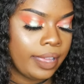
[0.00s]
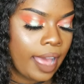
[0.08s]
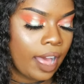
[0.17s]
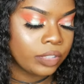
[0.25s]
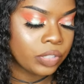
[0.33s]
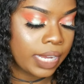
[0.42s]

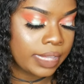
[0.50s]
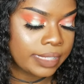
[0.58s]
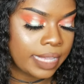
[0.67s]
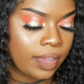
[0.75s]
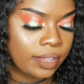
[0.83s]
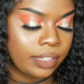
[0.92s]
I'll try
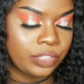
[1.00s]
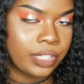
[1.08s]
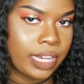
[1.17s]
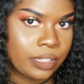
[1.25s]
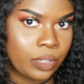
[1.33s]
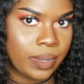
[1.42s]
these out and let you
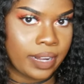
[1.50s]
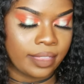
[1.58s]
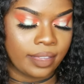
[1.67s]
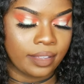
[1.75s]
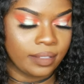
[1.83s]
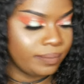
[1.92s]
guys know what I
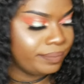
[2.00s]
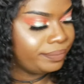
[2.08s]
think.